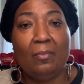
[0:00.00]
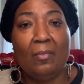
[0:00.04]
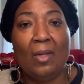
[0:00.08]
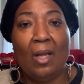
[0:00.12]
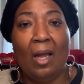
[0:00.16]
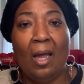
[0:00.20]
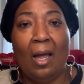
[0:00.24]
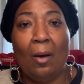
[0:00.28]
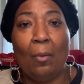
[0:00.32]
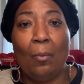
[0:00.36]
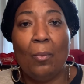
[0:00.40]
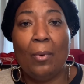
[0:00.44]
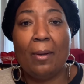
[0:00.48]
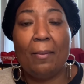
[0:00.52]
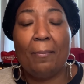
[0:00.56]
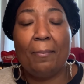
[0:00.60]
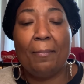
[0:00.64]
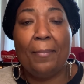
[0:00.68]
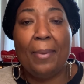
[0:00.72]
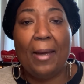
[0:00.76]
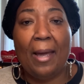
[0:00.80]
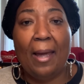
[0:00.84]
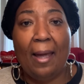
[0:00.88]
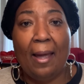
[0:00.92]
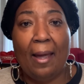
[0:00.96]
I went
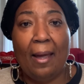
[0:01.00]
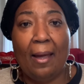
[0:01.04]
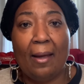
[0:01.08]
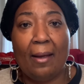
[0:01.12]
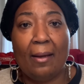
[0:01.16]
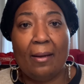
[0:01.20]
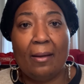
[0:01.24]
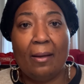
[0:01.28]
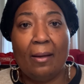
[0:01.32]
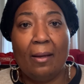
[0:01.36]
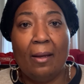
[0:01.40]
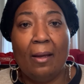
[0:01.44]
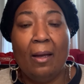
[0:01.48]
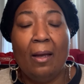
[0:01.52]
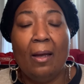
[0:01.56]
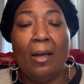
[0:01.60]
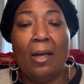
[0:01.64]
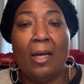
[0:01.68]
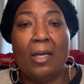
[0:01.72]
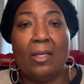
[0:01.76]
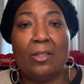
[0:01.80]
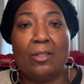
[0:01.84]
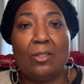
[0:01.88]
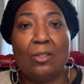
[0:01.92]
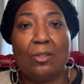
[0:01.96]
back
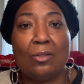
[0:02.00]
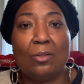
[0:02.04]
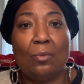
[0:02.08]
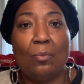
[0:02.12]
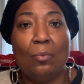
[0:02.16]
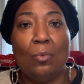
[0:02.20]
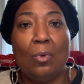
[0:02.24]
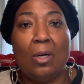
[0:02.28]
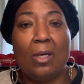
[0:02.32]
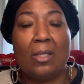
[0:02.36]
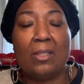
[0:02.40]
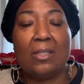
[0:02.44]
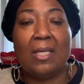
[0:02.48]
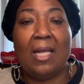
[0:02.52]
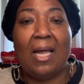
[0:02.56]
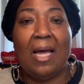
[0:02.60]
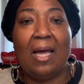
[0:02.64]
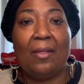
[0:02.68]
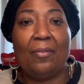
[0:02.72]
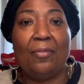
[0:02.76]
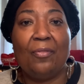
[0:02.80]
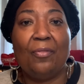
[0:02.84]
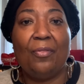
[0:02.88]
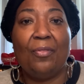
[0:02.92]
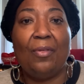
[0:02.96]
and took the ones that
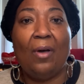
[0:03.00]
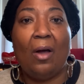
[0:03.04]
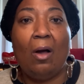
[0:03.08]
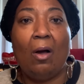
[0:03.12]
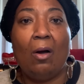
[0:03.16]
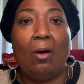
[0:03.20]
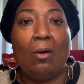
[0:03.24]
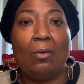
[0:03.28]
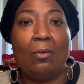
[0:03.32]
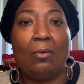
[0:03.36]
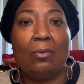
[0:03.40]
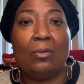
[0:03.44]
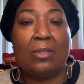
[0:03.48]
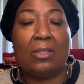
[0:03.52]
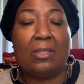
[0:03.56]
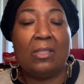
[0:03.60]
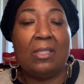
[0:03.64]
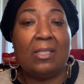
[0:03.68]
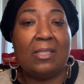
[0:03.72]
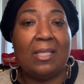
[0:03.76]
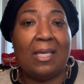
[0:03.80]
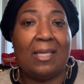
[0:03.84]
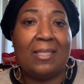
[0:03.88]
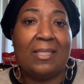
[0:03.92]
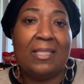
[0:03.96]
I thought,
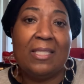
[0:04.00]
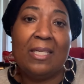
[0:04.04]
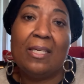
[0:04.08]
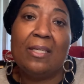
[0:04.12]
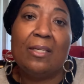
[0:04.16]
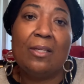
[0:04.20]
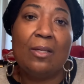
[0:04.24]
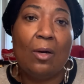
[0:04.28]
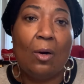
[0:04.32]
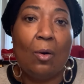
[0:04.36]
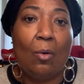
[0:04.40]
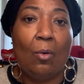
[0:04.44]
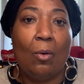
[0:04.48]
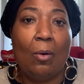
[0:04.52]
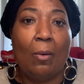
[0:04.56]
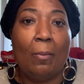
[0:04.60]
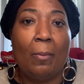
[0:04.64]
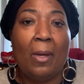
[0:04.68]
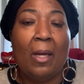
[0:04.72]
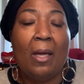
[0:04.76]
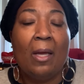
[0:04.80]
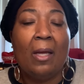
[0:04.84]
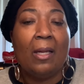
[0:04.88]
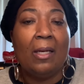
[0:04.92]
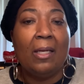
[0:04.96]
since I didn't know them,
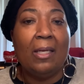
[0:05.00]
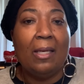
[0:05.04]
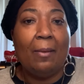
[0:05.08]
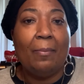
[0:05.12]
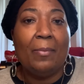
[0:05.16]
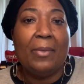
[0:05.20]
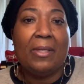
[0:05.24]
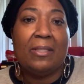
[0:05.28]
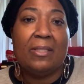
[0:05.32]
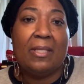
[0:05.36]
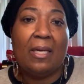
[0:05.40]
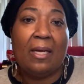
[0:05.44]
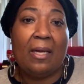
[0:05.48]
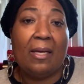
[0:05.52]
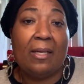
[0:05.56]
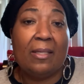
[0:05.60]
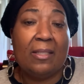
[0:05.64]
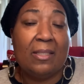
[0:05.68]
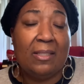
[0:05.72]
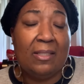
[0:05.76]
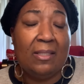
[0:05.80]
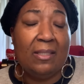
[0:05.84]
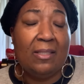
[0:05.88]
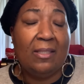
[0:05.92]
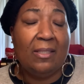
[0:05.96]
let me
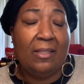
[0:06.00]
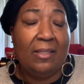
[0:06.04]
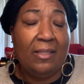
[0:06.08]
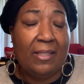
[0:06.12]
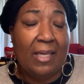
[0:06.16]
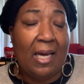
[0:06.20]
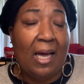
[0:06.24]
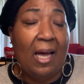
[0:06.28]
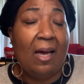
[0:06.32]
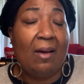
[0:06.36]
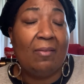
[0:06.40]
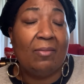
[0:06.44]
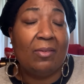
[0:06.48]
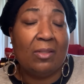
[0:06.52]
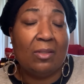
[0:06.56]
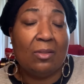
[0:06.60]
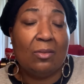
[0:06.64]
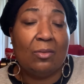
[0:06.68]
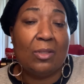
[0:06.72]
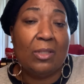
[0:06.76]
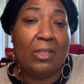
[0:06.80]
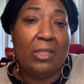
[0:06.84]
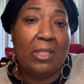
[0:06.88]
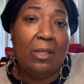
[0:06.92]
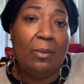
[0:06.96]
dive a little
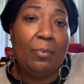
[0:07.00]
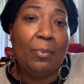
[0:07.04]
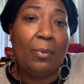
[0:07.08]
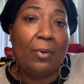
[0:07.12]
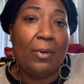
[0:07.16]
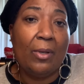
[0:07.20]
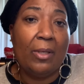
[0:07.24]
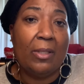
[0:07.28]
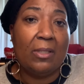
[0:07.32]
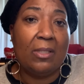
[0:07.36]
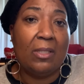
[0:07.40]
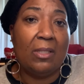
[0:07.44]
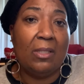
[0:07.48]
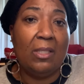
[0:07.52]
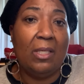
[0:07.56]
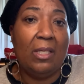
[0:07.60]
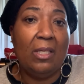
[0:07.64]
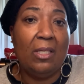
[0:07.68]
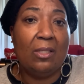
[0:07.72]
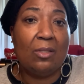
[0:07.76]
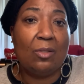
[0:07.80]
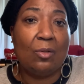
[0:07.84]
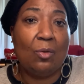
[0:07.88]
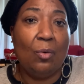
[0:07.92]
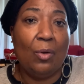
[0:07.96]
deeper into
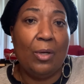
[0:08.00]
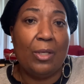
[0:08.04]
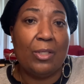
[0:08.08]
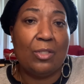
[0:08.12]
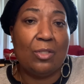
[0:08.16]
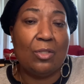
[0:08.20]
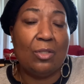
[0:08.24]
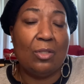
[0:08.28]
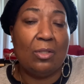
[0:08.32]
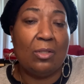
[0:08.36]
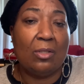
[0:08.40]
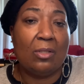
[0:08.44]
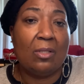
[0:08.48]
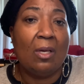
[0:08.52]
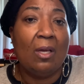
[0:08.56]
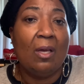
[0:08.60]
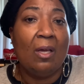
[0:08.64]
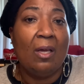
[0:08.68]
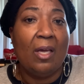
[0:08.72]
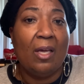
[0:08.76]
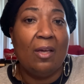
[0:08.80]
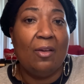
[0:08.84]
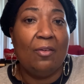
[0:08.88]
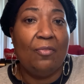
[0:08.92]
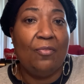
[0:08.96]
these questions
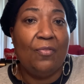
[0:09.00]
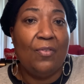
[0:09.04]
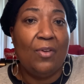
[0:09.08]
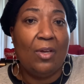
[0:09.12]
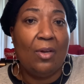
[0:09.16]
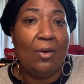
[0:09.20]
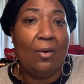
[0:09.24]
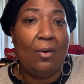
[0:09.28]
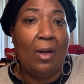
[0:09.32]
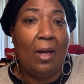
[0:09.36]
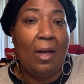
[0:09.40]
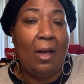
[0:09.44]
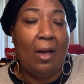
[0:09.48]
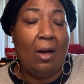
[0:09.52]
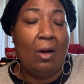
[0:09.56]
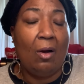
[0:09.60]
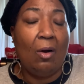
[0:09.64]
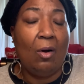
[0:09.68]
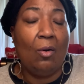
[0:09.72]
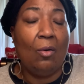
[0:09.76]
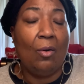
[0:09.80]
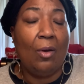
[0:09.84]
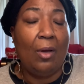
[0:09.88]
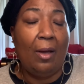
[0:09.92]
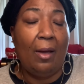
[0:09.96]
and figure out,
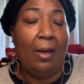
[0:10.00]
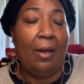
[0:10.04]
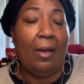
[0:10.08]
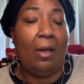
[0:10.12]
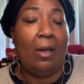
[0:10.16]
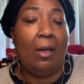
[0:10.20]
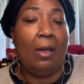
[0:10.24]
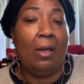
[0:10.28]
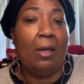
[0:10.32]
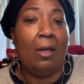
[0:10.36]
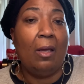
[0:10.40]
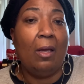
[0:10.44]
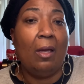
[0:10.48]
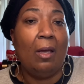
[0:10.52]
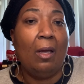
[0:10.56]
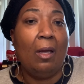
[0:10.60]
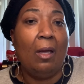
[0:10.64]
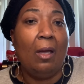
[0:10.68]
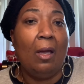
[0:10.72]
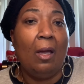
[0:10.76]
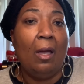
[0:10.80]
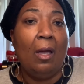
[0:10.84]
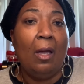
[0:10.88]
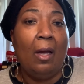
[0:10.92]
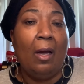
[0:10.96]
okay,
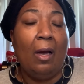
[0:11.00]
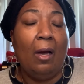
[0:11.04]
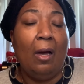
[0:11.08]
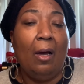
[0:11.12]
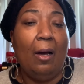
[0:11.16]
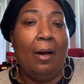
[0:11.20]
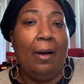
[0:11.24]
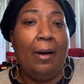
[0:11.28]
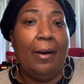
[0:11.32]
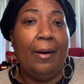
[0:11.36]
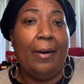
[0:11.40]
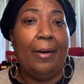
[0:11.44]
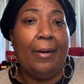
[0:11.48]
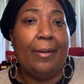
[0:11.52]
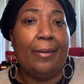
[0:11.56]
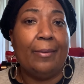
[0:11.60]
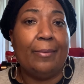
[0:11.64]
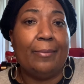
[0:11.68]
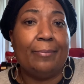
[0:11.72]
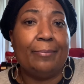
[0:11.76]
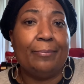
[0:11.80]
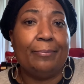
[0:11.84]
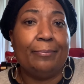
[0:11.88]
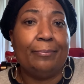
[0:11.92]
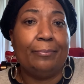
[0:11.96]

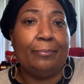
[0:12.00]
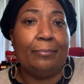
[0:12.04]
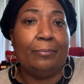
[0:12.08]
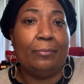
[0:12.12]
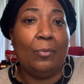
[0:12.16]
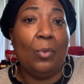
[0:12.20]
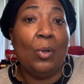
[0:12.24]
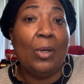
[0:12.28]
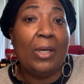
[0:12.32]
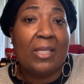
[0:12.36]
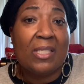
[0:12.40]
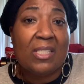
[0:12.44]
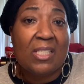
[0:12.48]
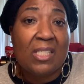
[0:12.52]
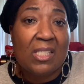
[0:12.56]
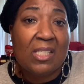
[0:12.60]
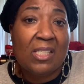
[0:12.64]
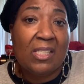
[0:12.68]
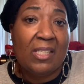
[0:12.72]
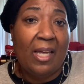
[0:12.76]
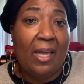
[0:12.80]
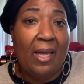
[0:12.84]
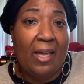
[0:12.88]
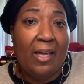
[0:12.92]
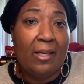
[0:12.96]
what is this
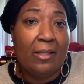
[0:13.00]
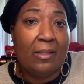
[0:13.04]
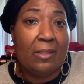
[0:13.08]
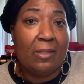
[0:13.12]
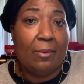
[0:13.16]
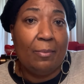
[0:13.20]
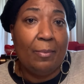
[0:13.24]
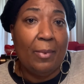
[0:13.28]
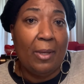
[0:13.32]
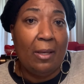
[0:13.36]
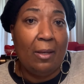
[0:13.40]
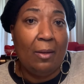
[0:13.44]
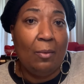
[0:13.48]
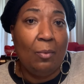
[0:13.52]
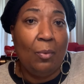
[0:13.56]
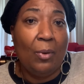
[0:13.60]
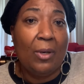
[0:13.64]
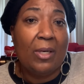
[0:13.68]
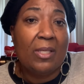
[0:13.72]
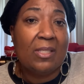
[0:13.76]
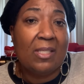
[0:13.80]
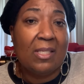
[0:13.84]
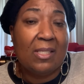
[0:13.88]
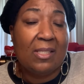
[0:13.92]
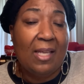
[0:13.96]
saying to me? What
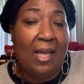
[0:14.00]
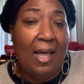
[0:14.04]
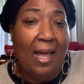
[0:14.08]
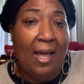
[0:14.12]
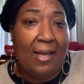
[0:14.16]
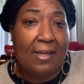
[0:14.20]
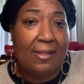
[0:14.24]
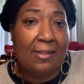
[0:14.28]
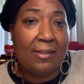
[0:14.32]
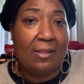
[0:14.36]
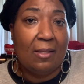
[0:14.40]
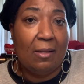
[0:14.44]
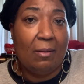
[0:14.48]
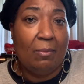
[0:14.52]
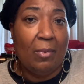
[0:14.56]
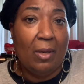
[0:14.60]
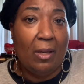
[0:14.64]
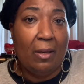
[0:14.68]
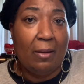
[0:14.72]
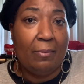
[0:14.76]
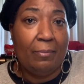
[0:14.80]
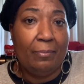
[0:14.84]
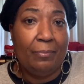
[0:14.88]
is this asking me?